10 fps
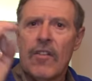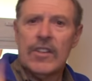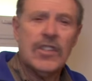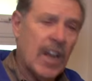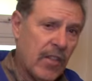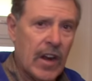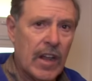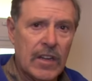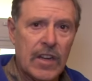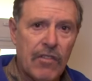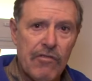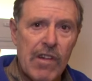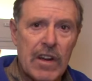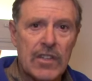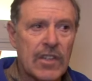send the link to your
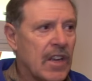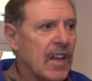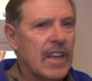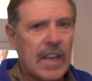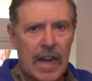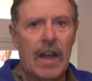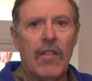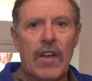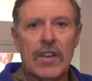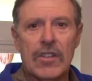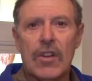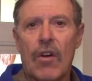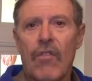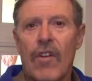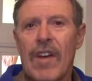friends, get out there
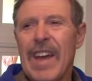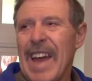yourself,